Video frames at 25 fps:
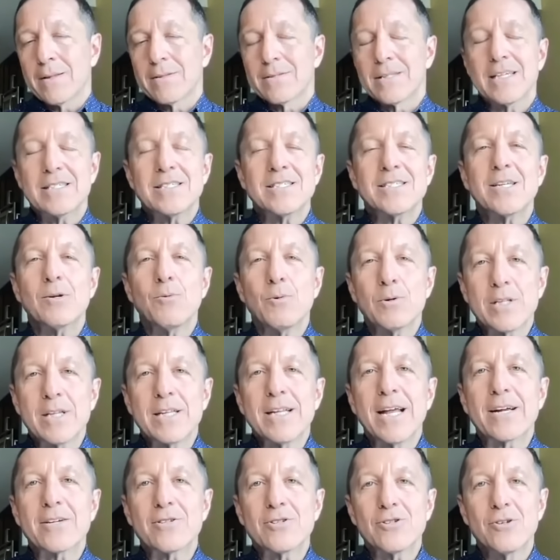let's see what the
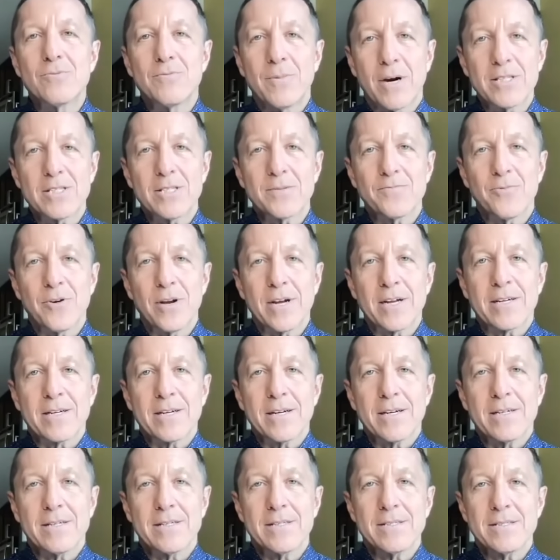next 2 months
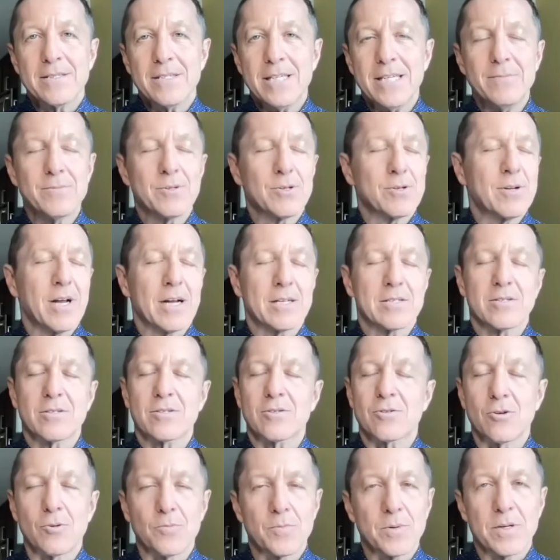bring. Teams are not
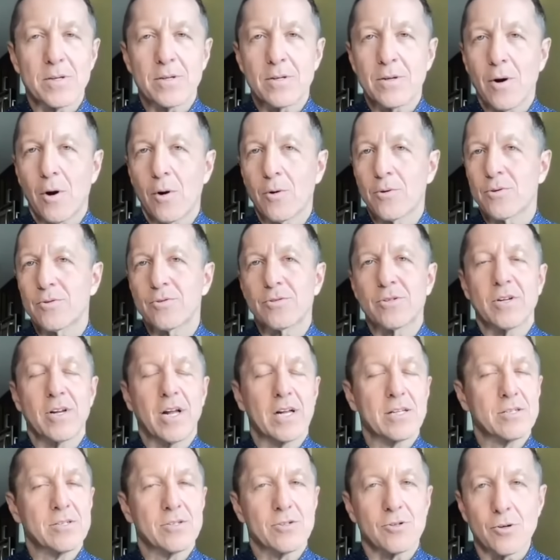stupid. Owners are
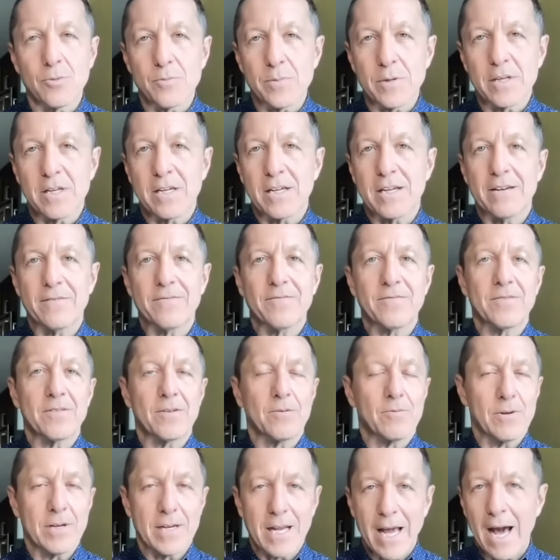not stupid. If
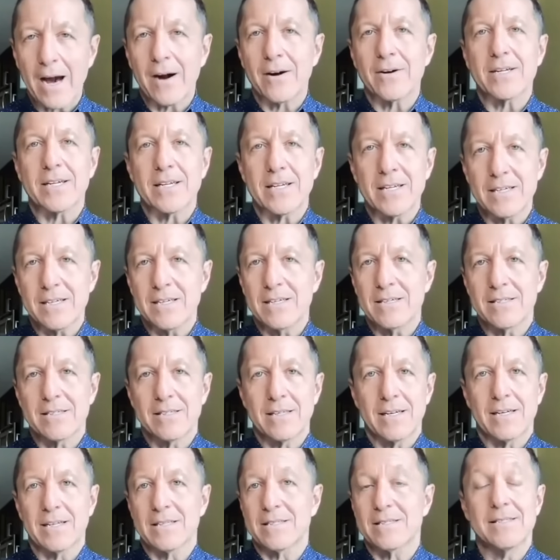the reality is
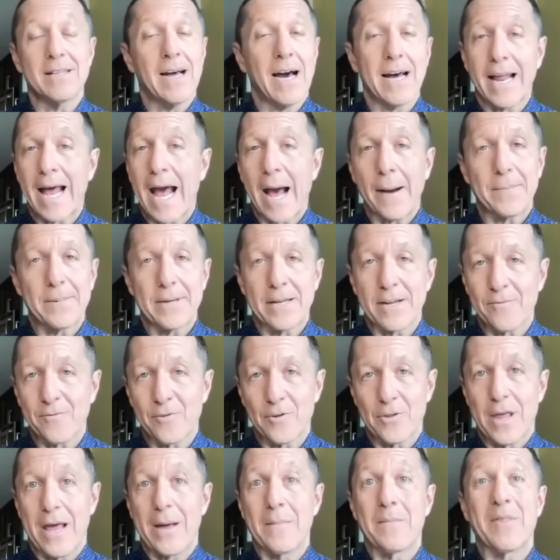that it's not happening
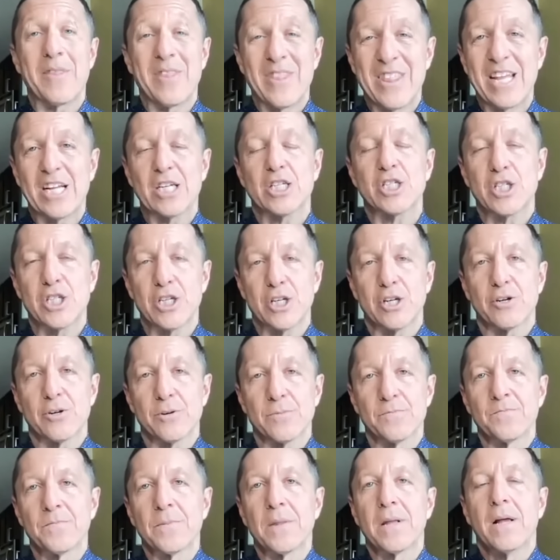for them this
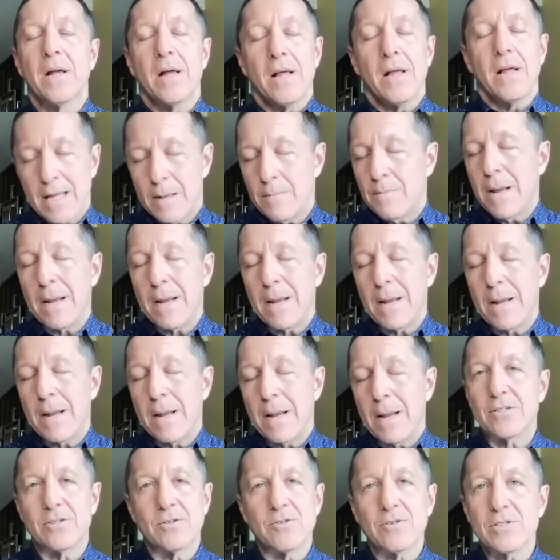year, then
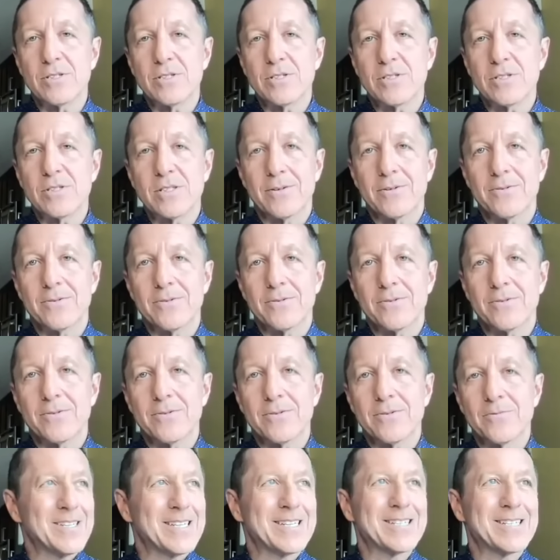maybe they do
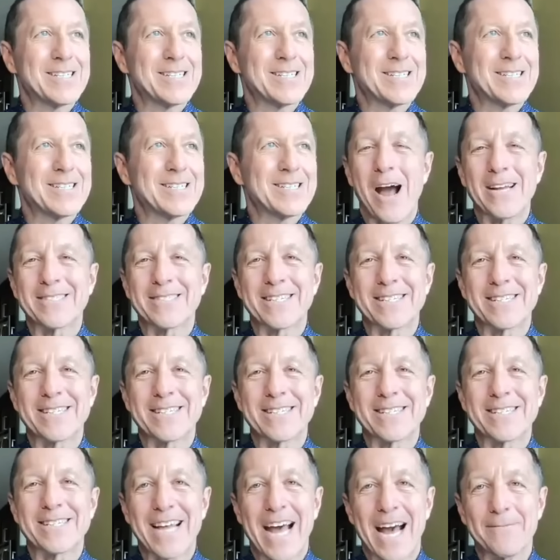sell. We've seen
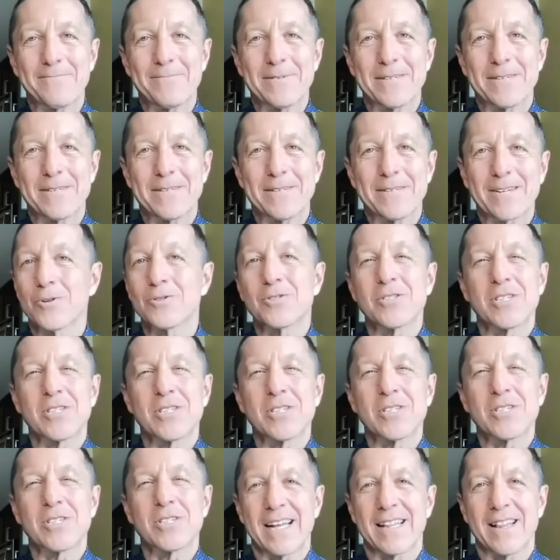surprising things happen
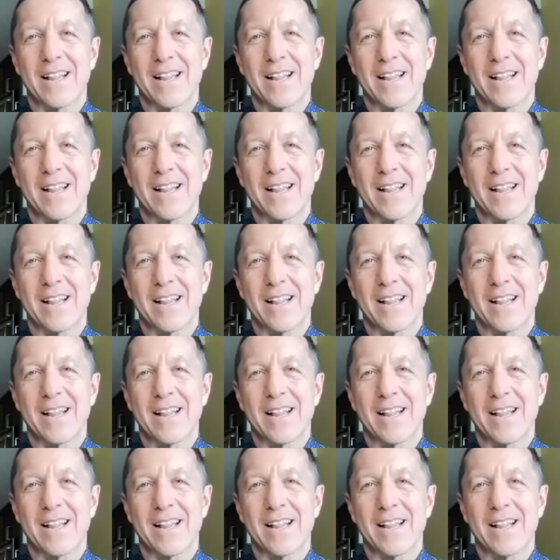close